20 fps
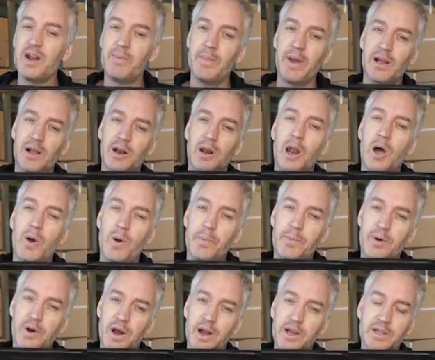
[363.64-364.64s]
to make a lower
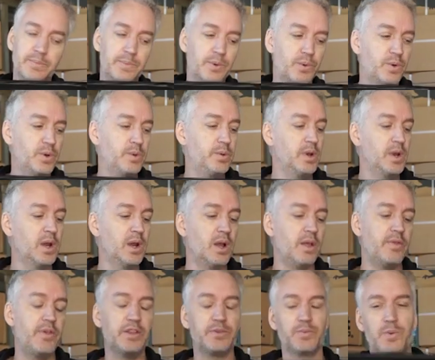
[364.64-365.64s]
price board.
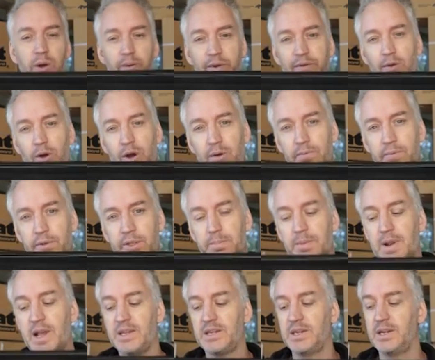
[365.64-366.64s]
That's why we've gone for the
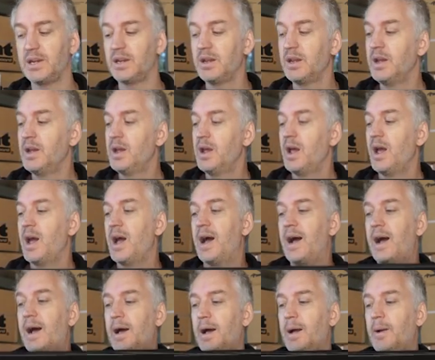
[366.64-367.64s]
plastic,
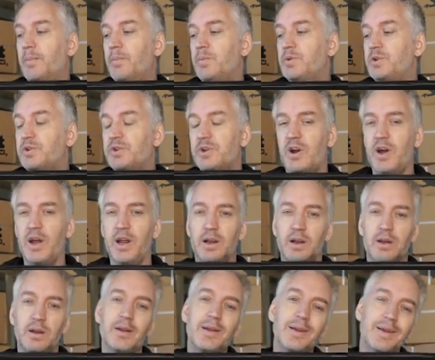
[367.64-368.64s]
to try
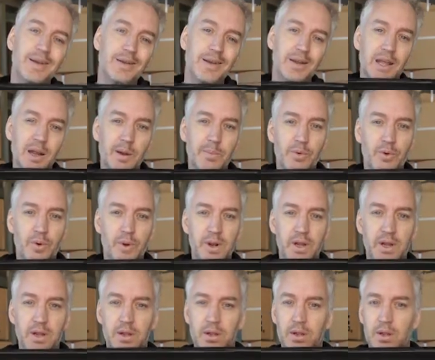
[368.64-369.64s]
and get a
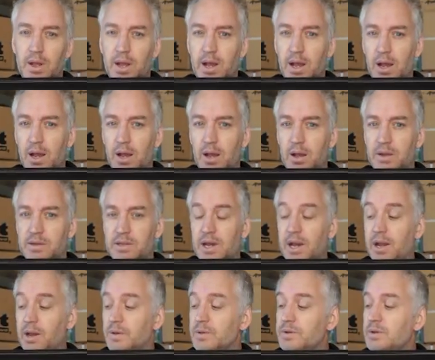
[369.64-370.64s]
broader
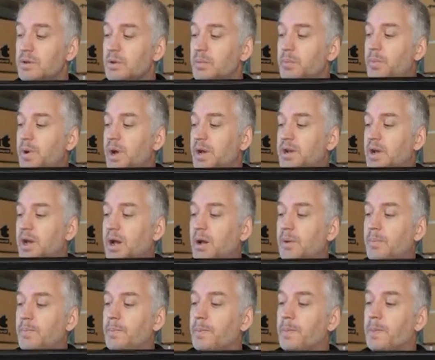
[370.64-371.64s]
sales. But
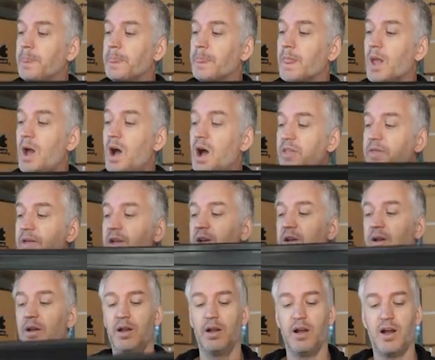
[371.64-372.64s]
I think
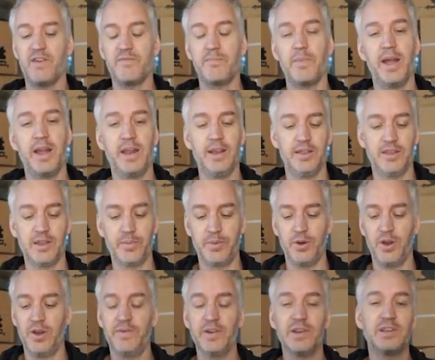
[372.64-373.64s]
I've made the
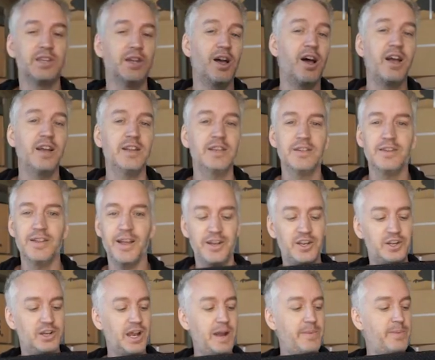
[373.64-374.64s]
perfect size and
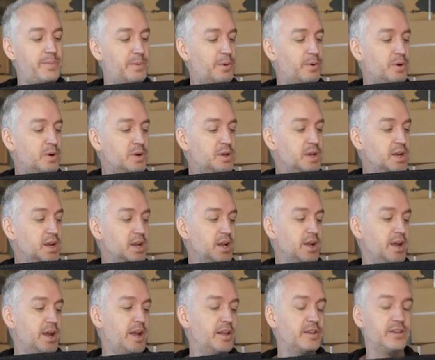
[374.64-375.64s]
shape board.
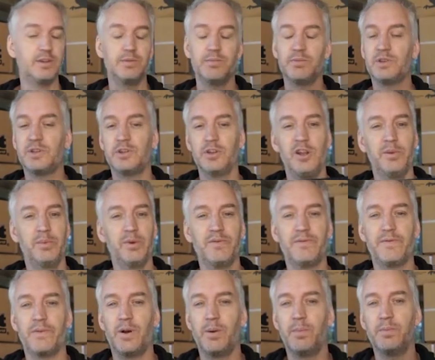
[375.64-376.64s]
It's suitable
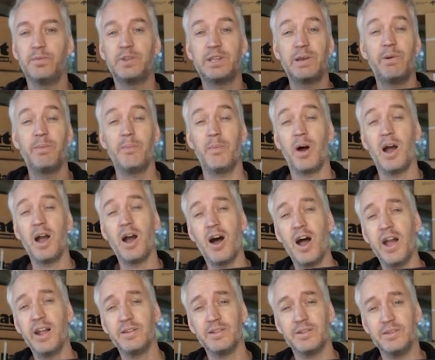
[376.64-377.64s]
from some of my
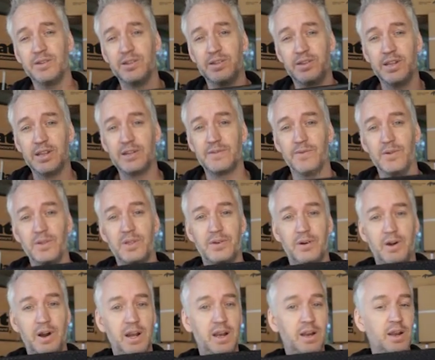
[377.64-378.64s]
height. This is
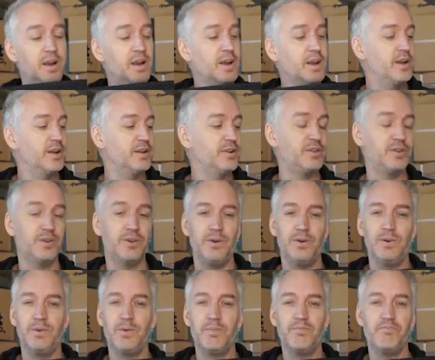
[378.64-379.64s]
6'3"
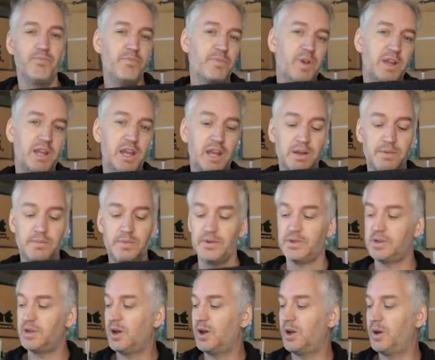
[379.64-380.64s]
to a kid.
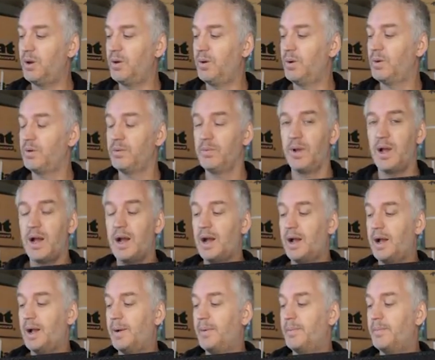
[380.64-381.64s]
So
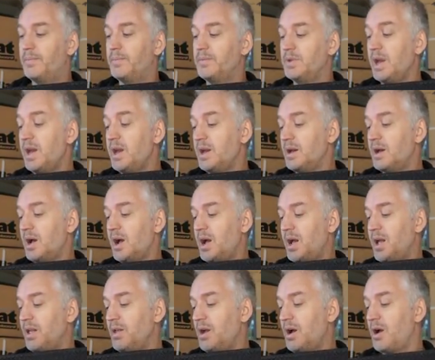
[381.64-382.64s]
yeah,
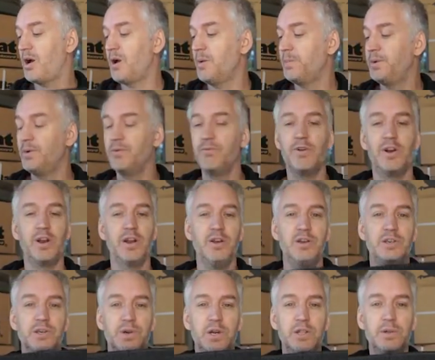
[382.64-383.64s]
I hope you really
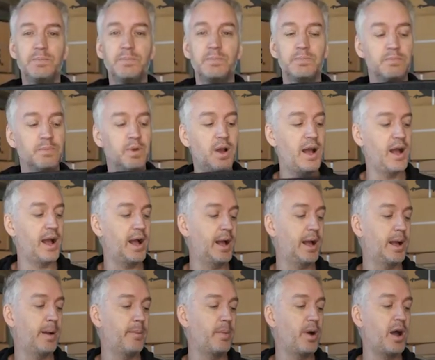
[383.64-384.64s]
enjoy them.
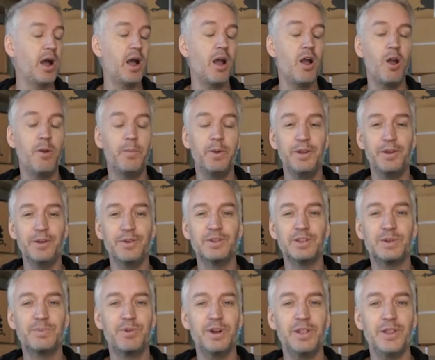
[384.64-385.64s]
I hope that you can
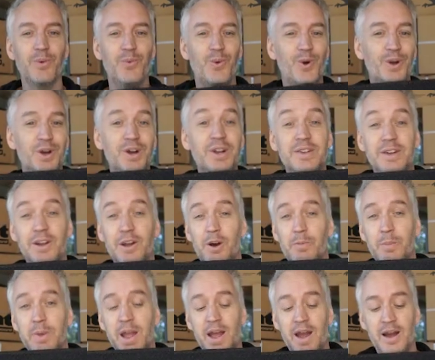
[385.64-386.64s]
spread the word to help
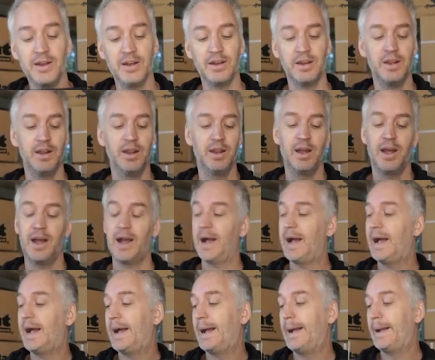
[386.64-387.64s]
me out.
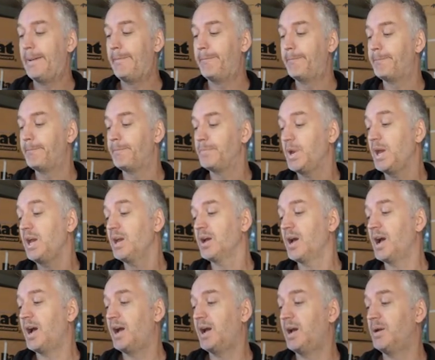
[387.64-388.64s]

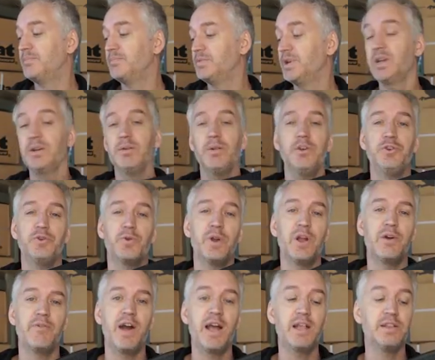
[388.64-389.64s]
Yeah, enjoy
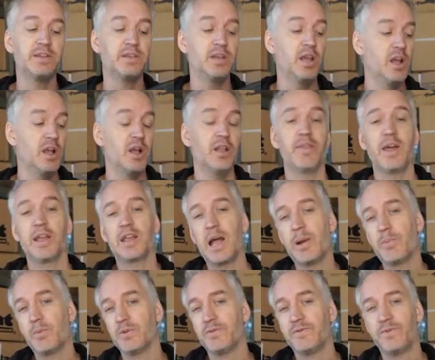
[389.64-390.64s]
your rats. They
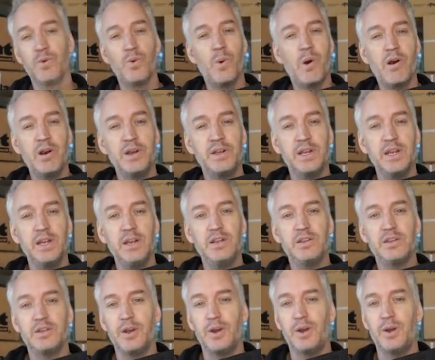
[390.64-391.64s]
come with full warranty,
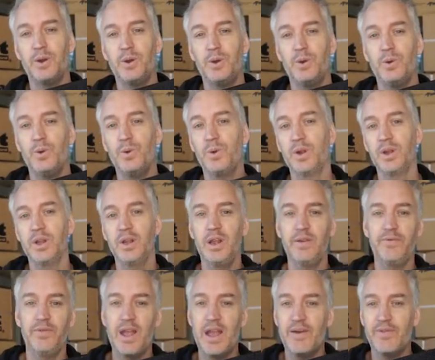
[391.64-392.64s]
so
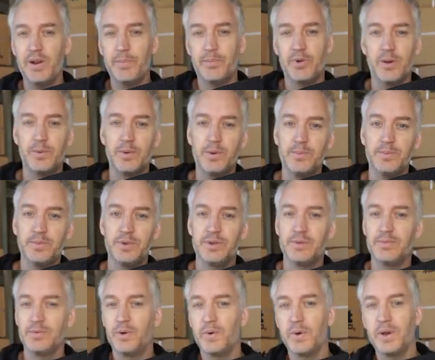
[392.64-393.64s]
if you have any problems,
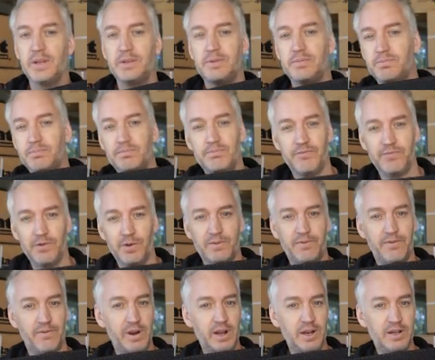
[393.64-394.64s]
always feel
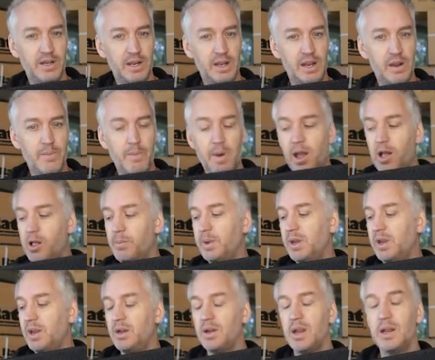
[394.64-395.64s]
free to email
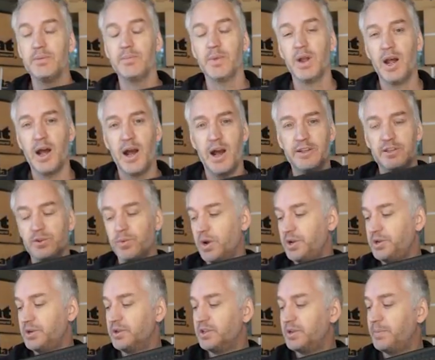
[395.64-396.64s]
me and ask
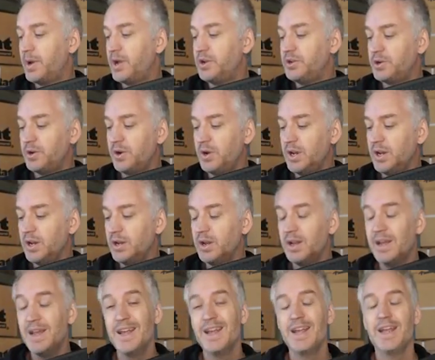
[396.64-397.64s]
questions about tuning.
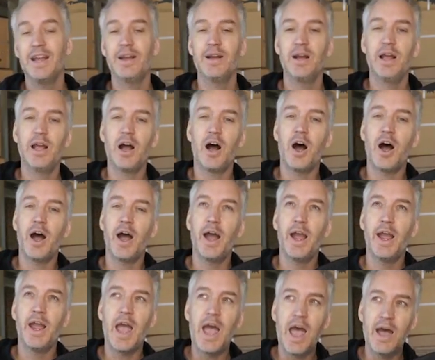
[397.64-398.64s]

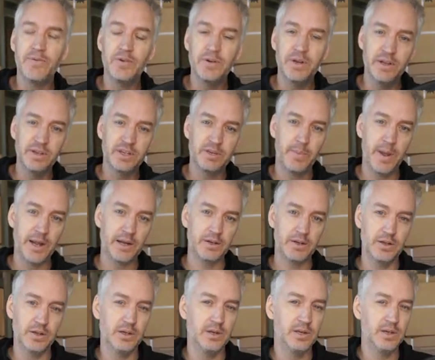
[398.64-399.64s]
I haven't
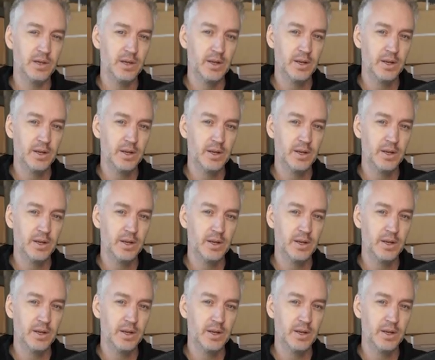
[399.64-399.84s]
inspected